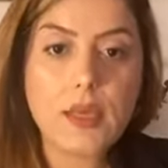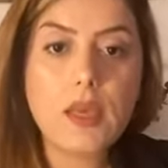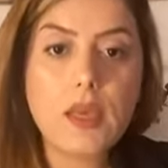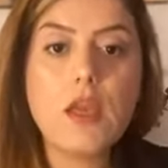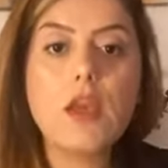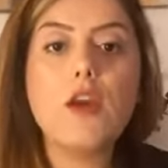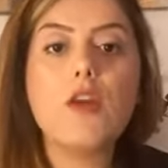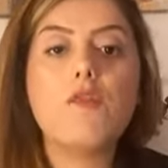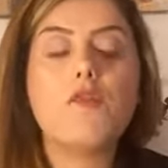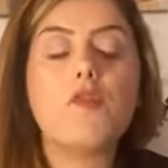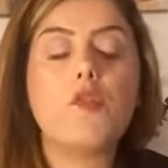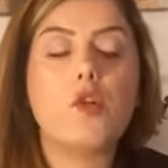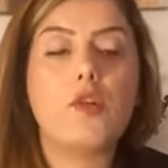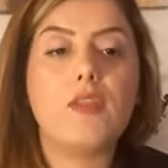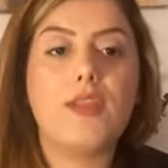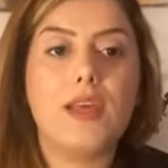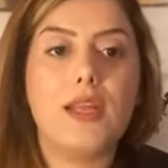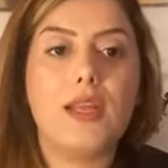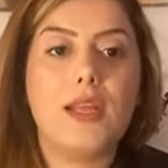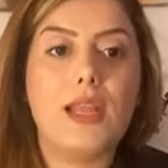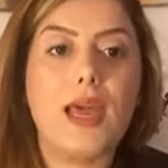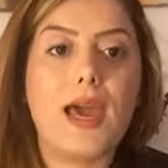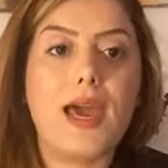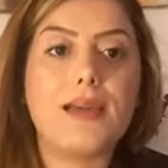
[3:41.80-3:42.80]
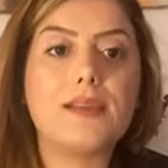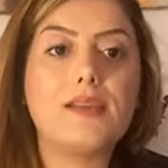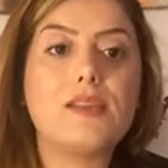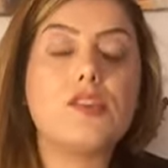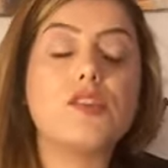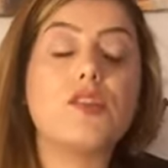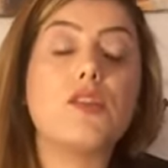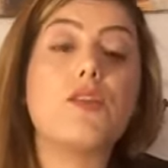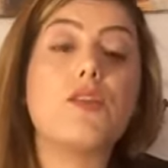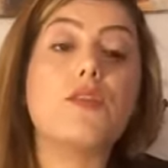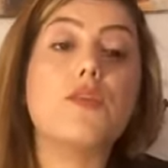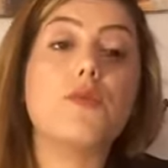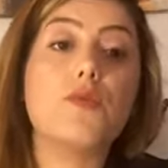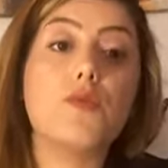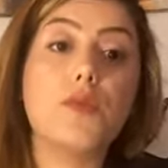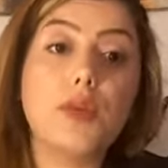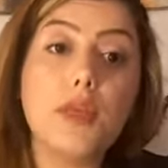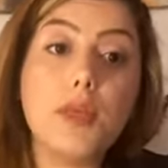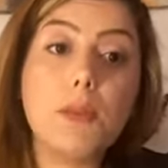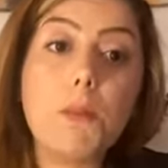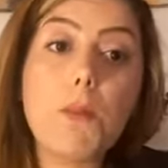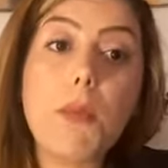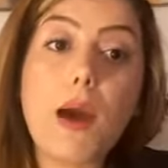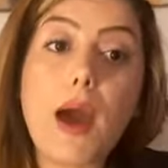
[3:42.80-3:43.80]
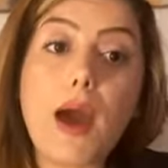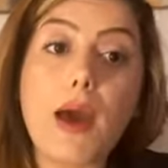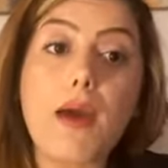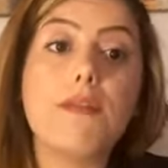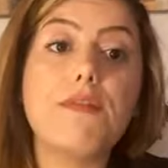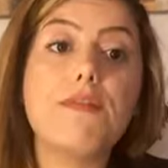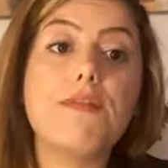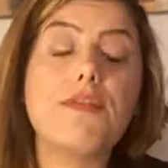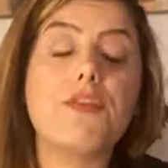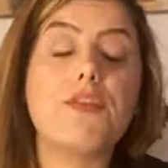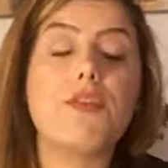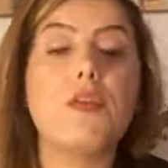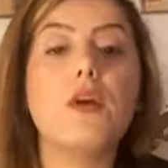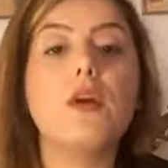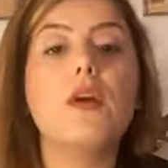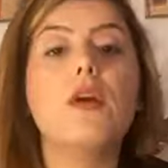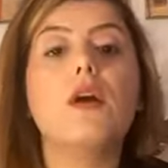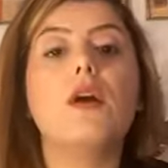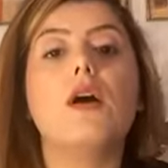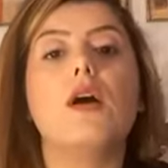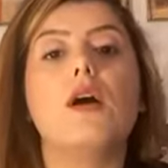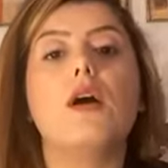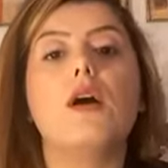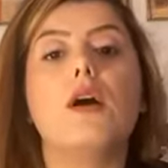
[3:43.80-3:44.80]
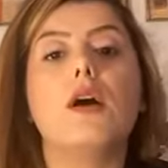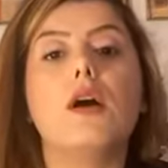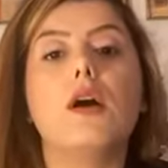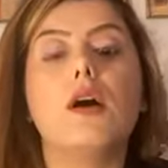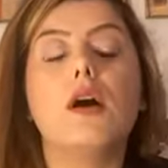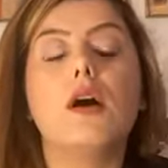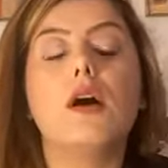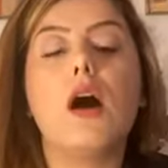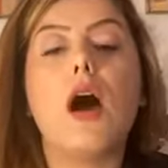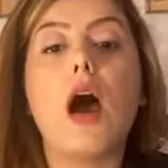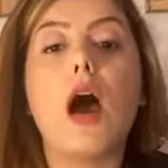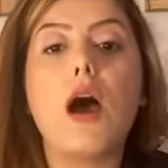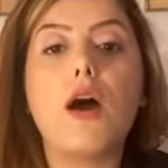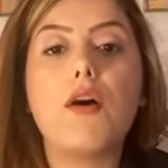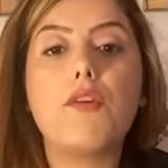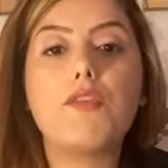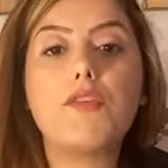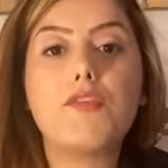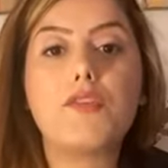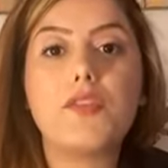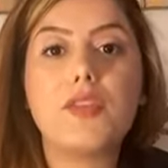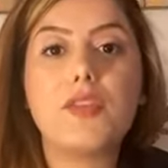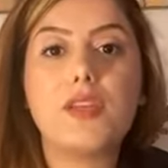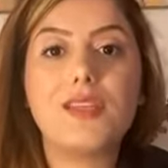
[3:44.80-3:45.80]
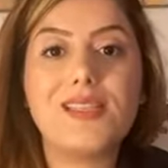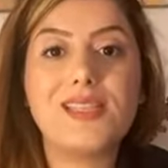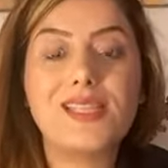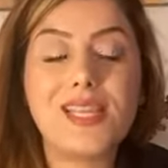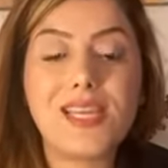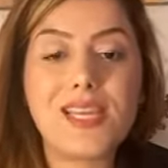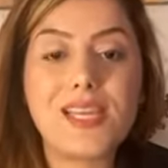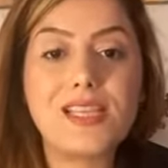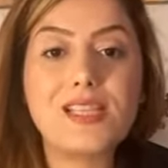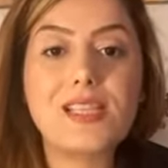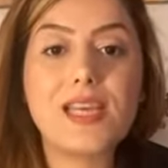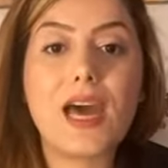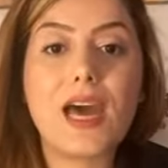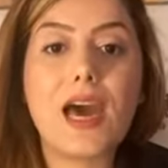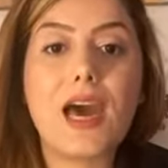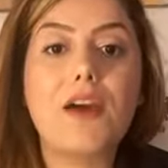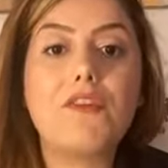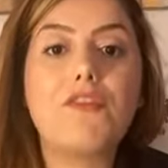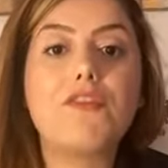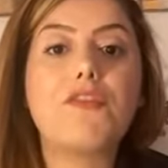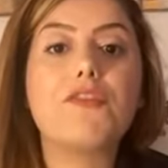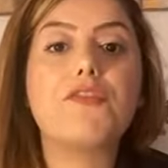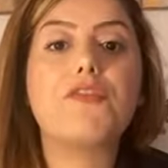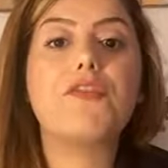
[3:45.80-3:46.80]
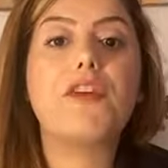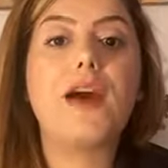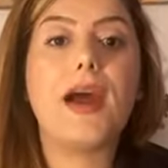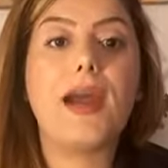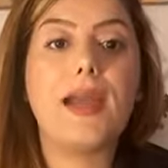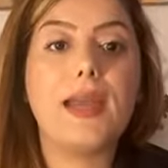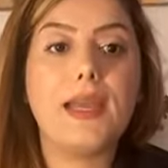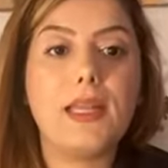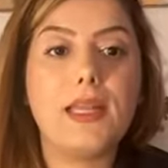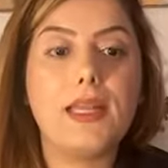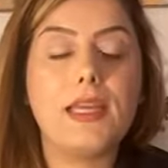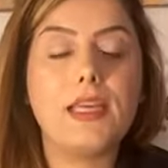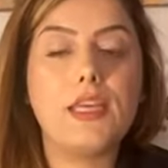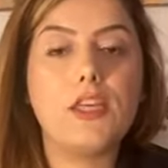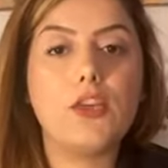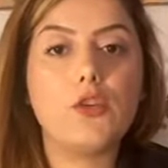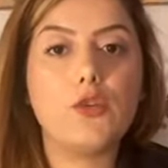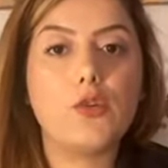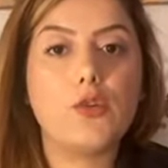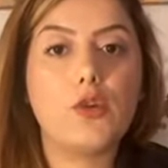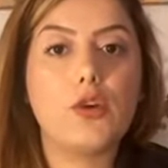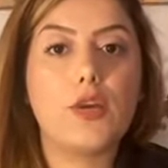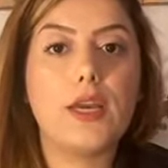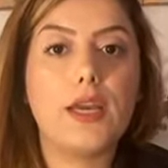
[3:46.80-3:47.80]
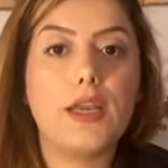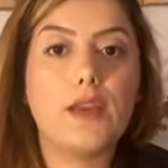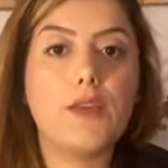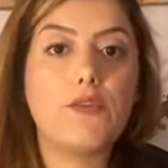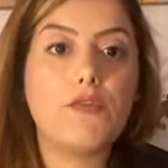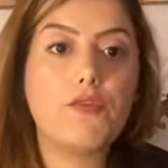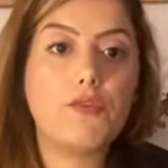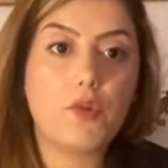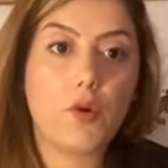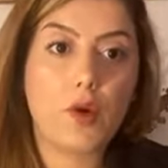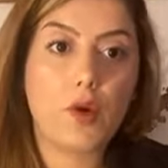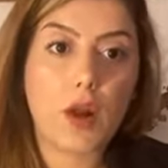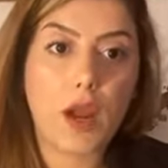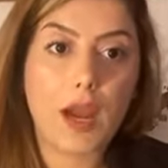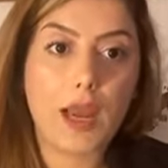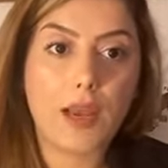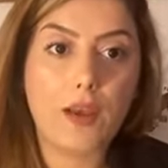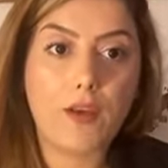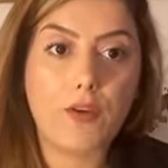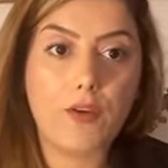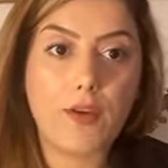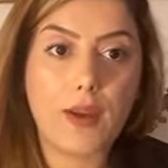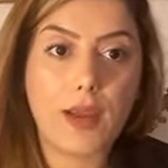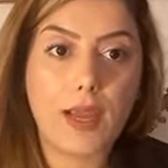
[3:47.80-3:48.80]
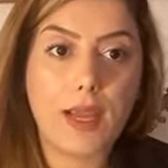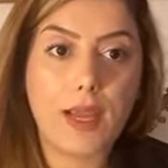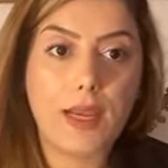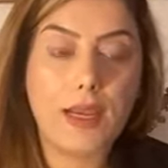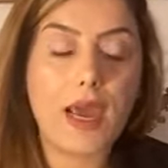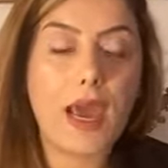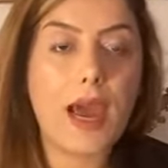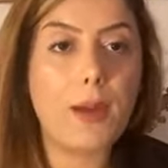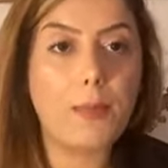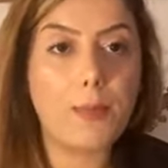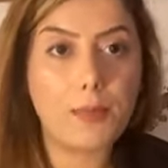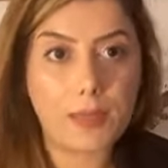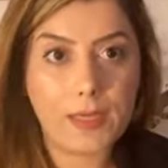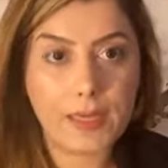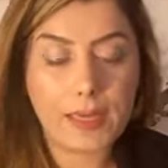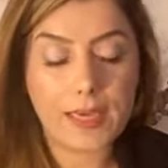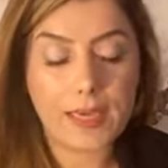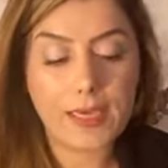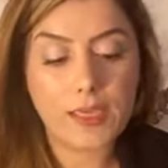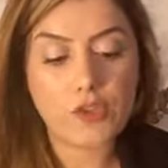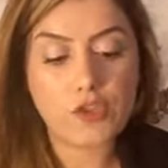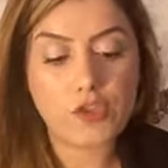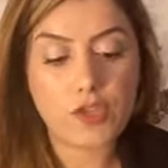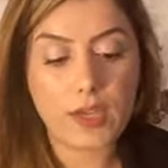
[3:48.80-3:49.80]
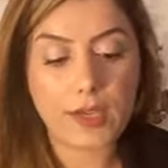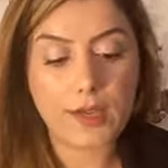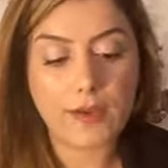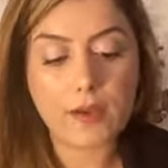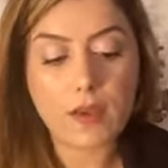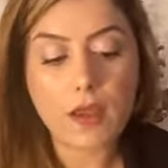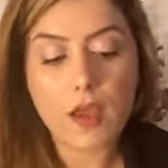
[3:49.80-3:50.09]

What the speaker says: for the last 3 months of the date of filing your N-400 application.